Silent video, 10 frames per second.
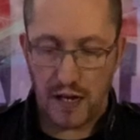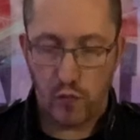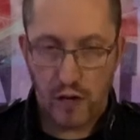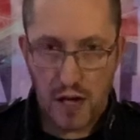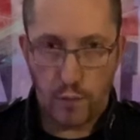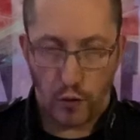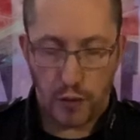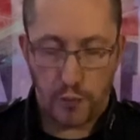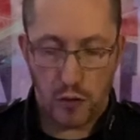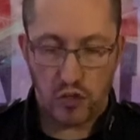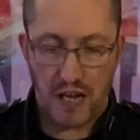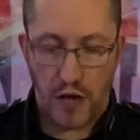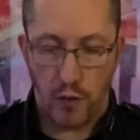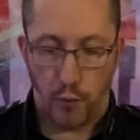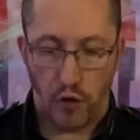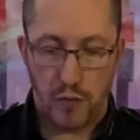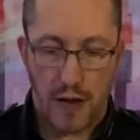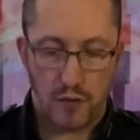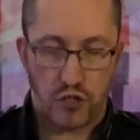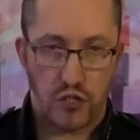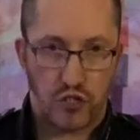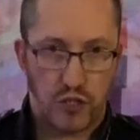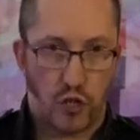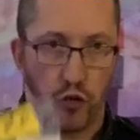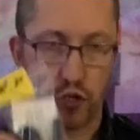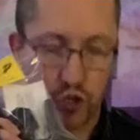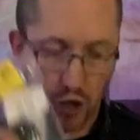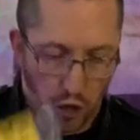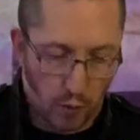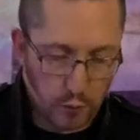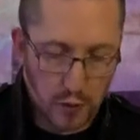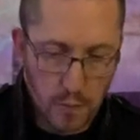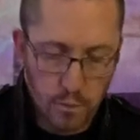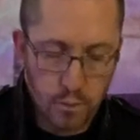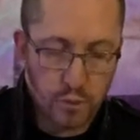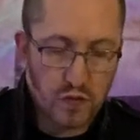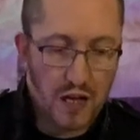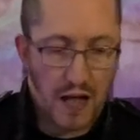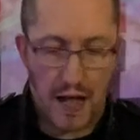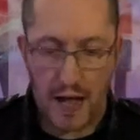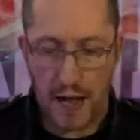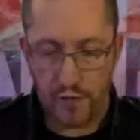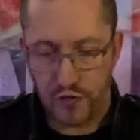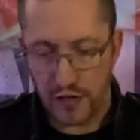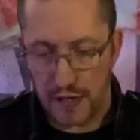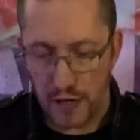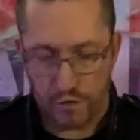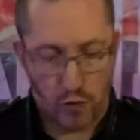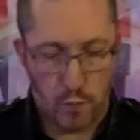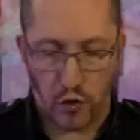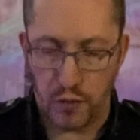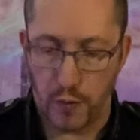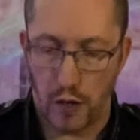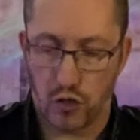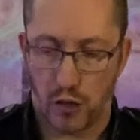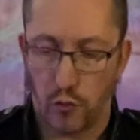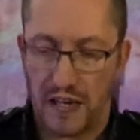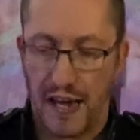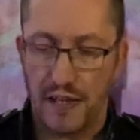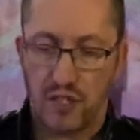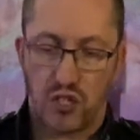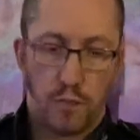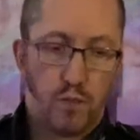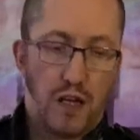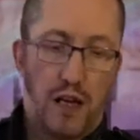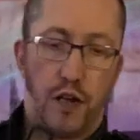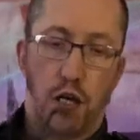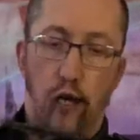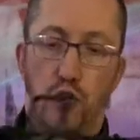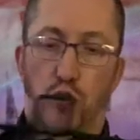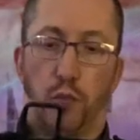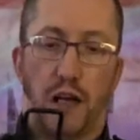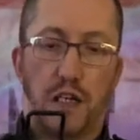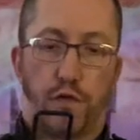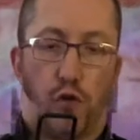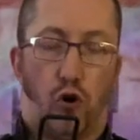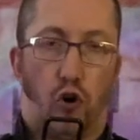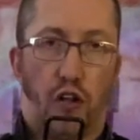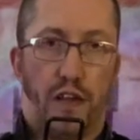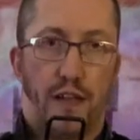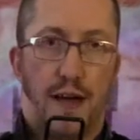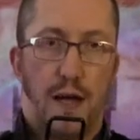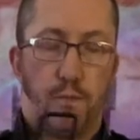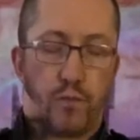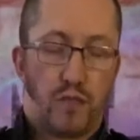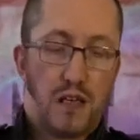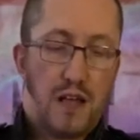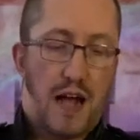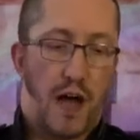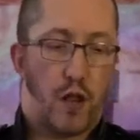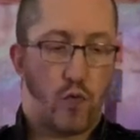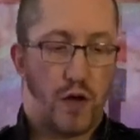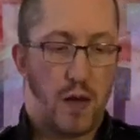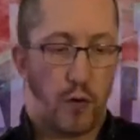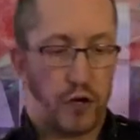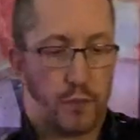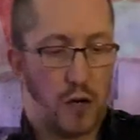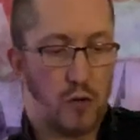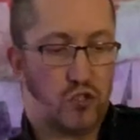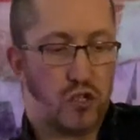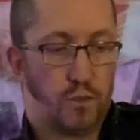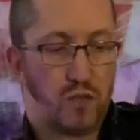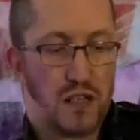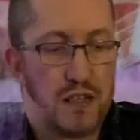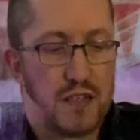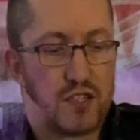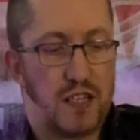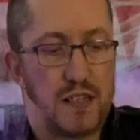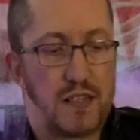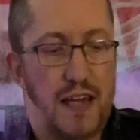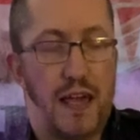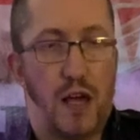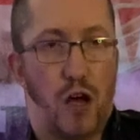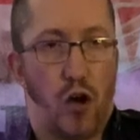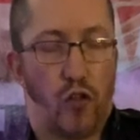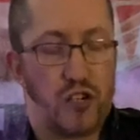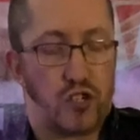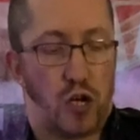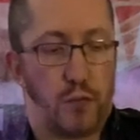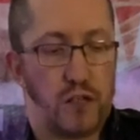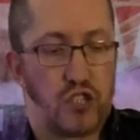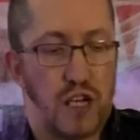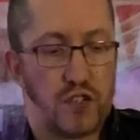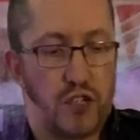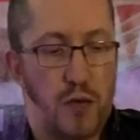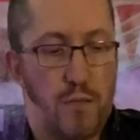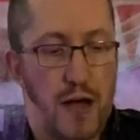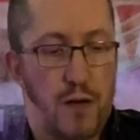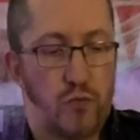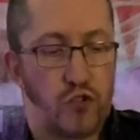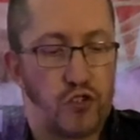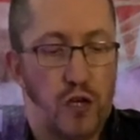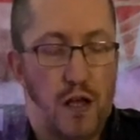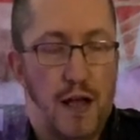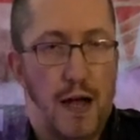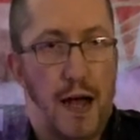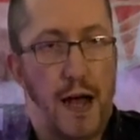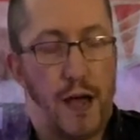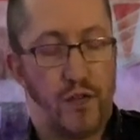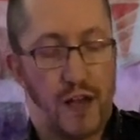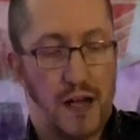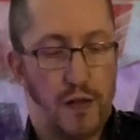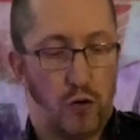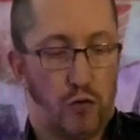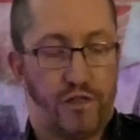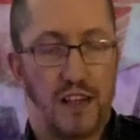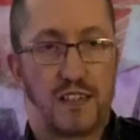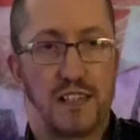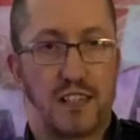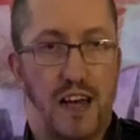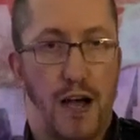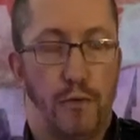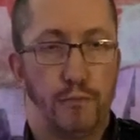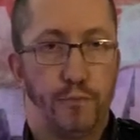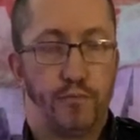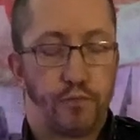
a rear body post, and the body mounts that sit on the top. And uh, the front body post locates in the usual place for a Hornet there. And the rear body post sits here on this top of the chassis and mounts. And uh, it all fixes down.